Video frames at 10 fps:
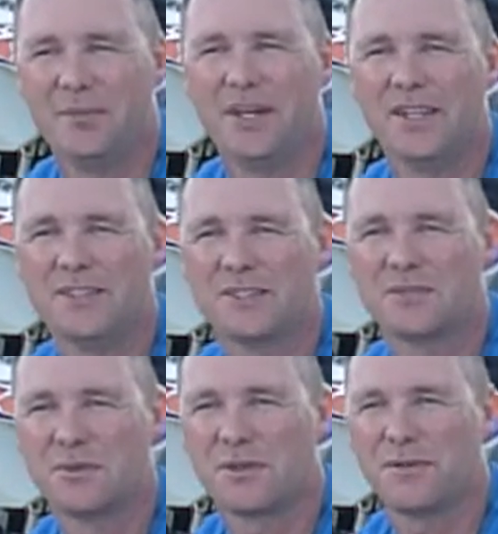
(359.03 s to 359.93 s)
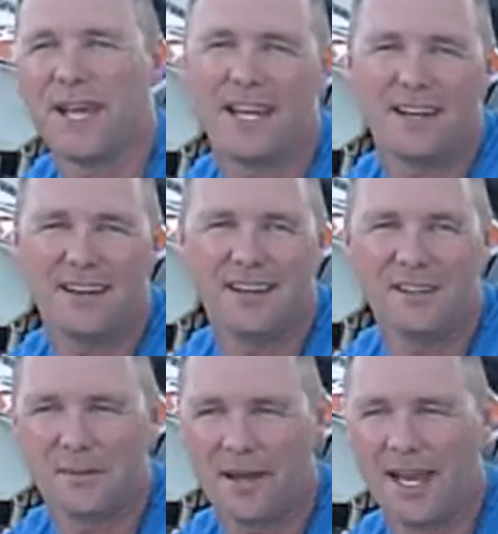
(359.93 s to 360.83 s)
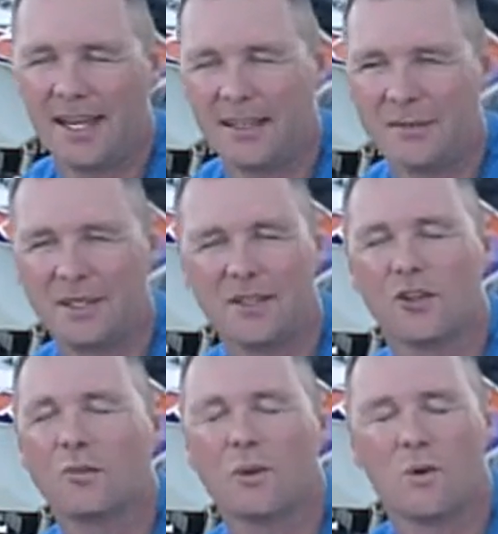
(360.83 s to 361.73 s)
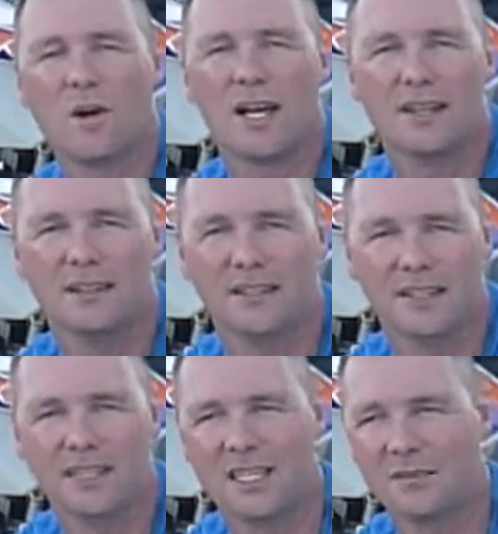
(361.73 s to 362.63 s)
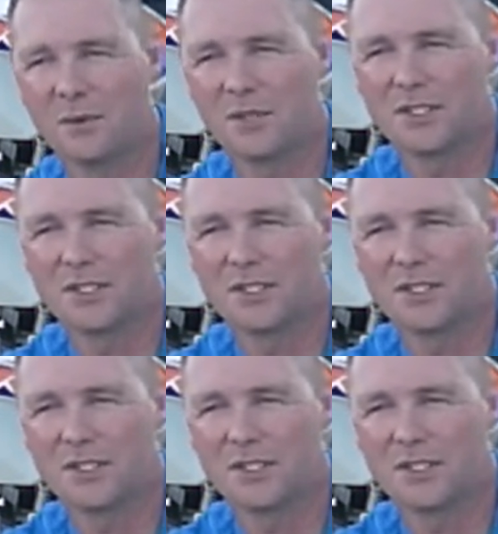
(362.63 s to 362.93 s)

But with the flat area in the back and being a little bit wider, you got more